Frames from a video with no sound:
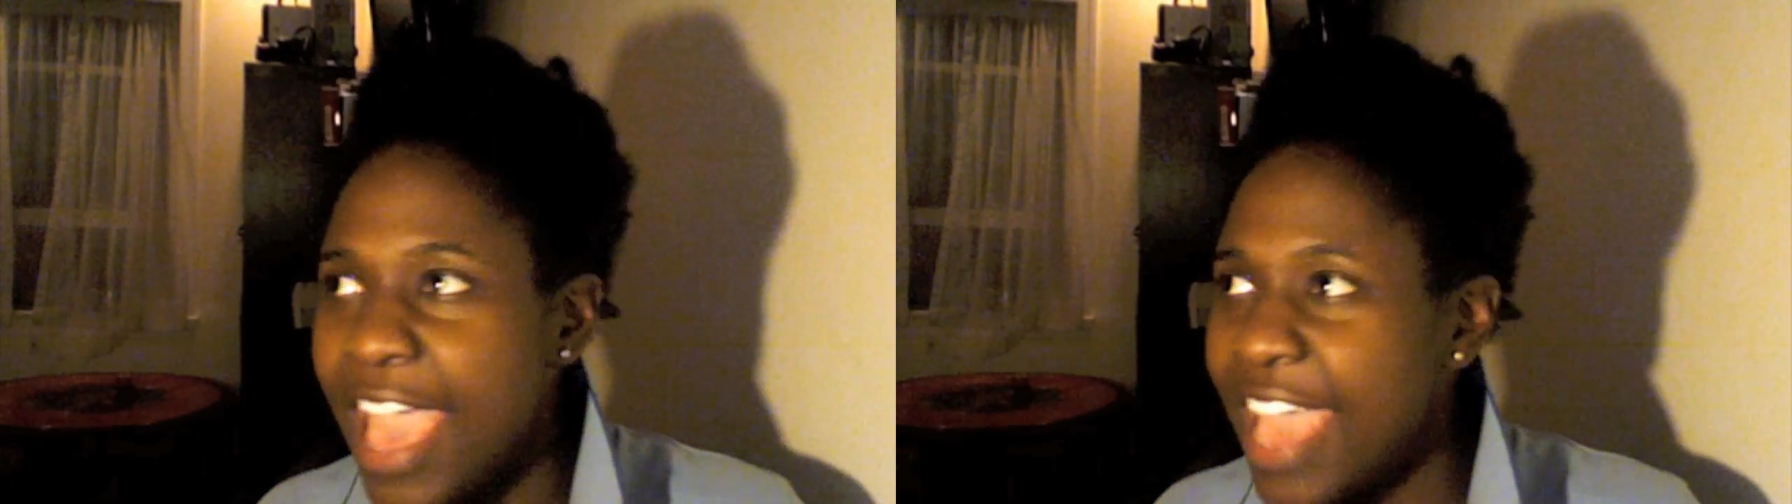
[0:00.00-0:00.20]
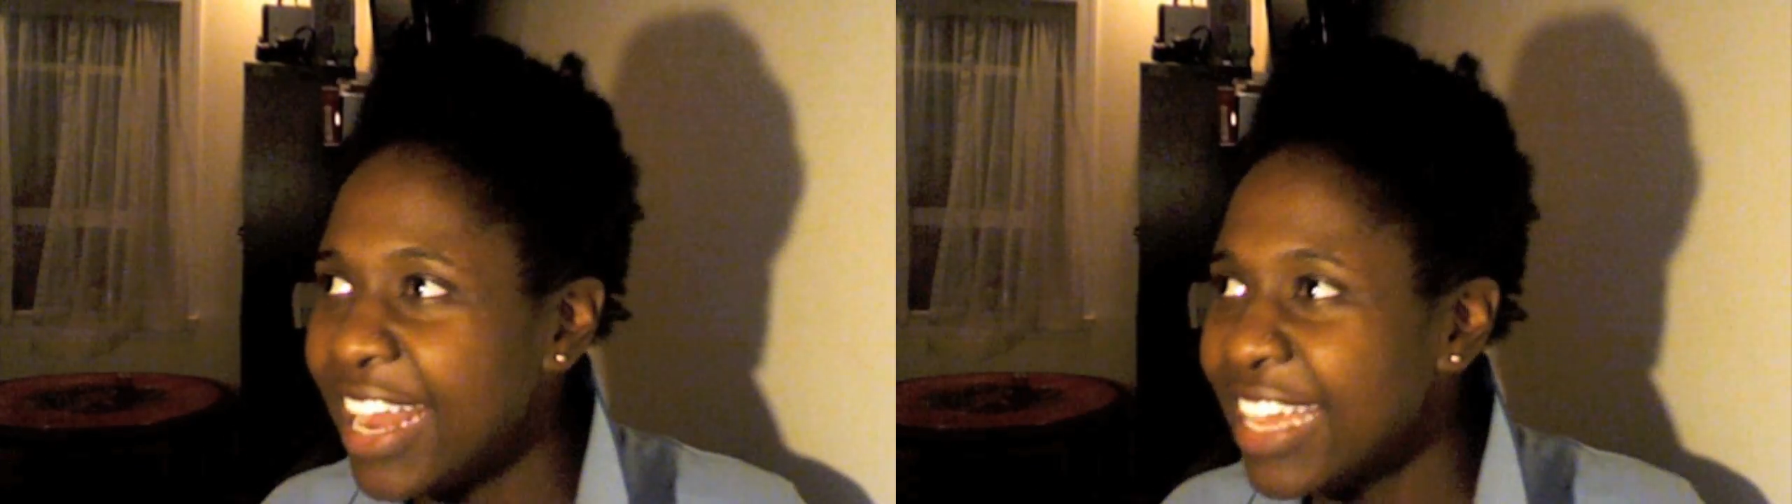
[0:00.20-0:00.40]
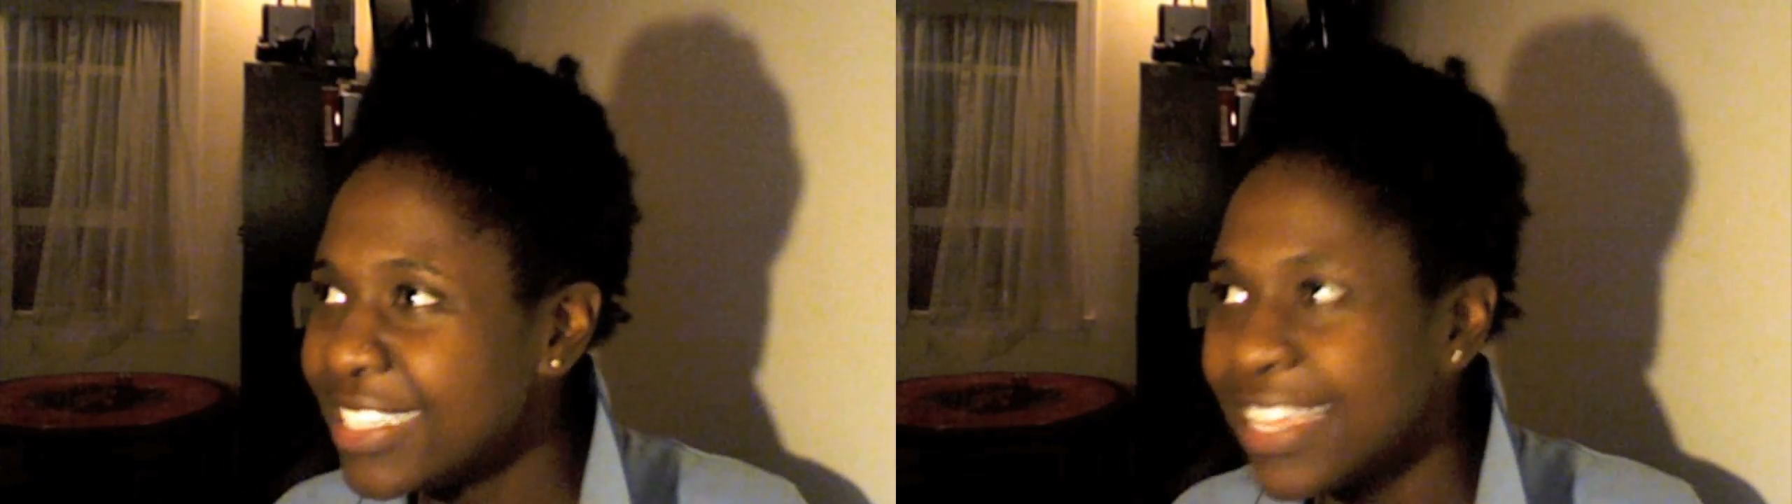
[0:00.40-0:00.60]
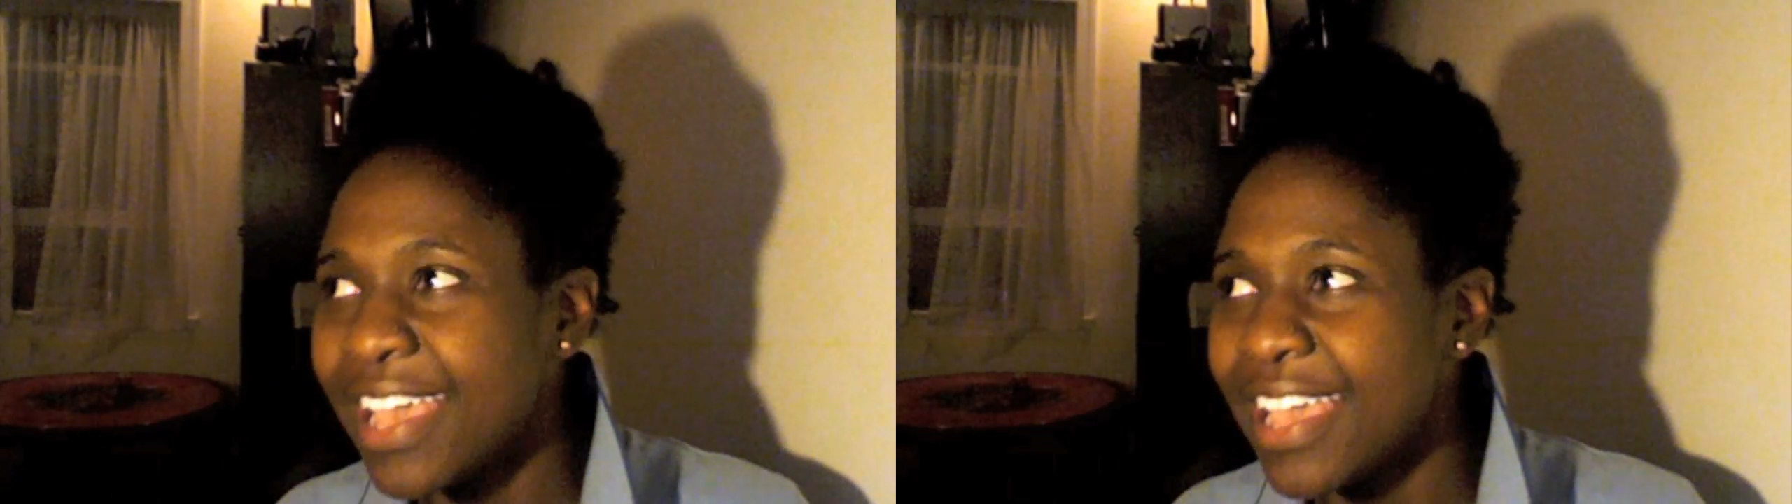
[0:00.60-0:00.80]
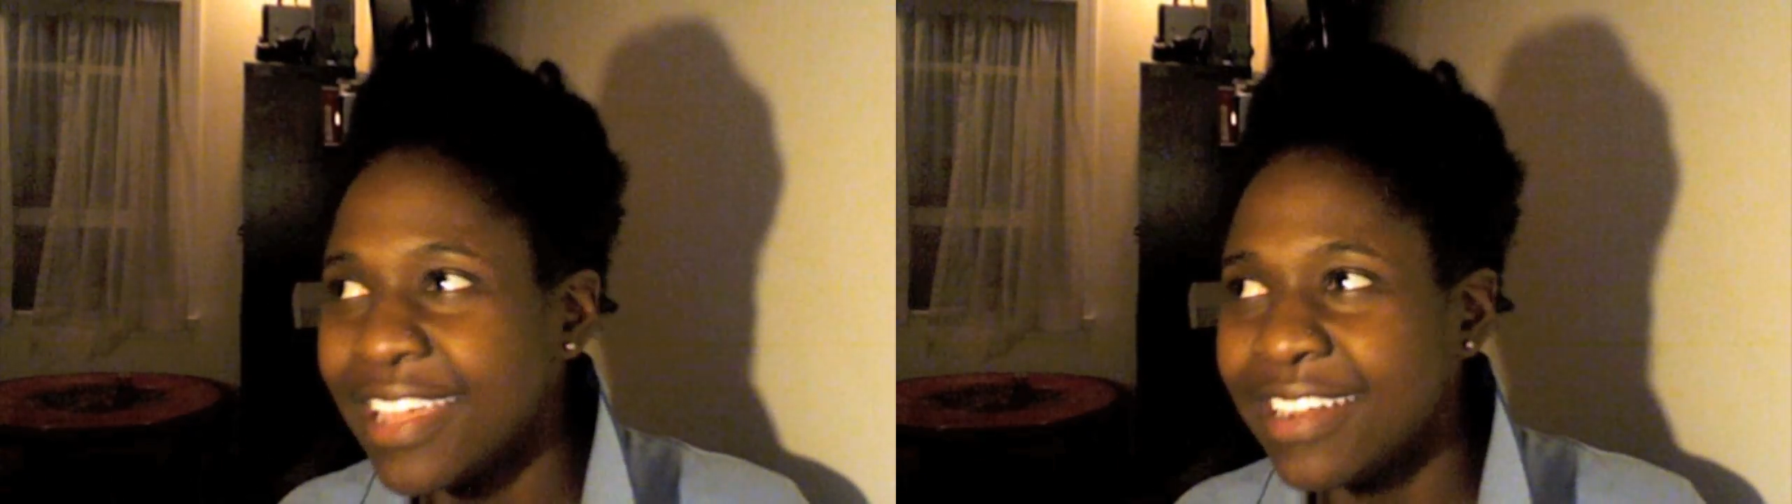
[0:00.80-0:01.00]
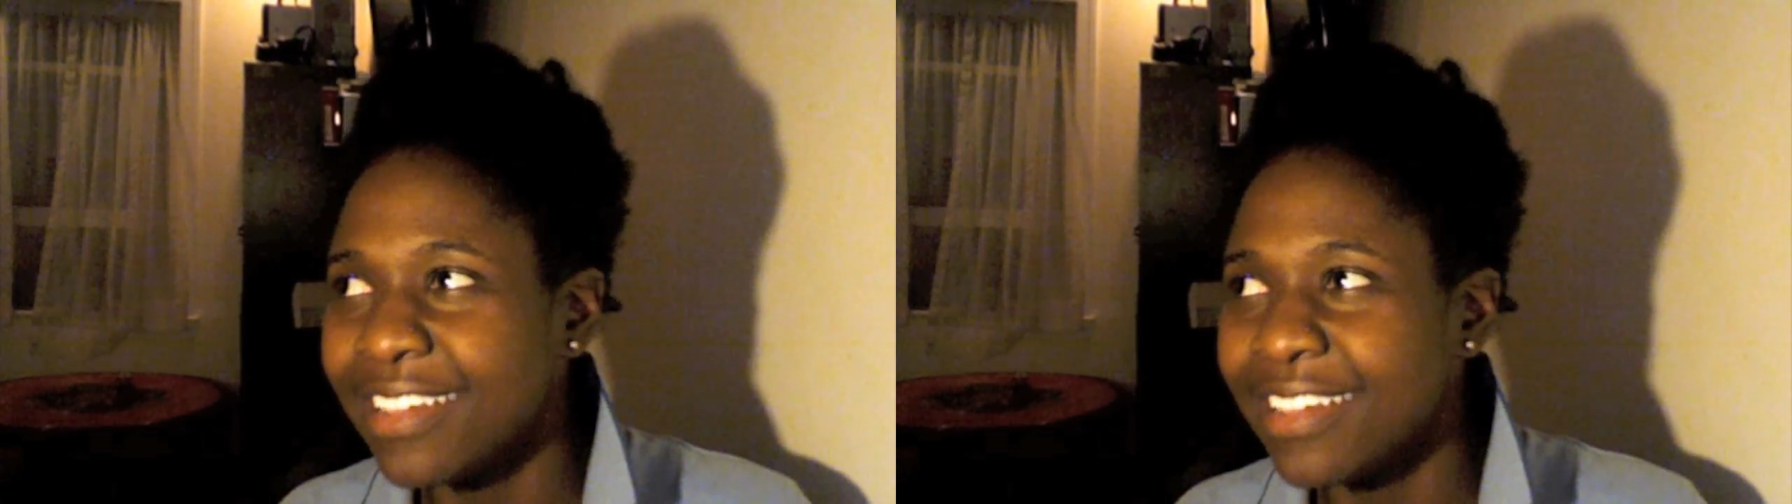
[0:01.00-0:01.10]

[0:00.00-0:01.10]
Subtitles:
And I said,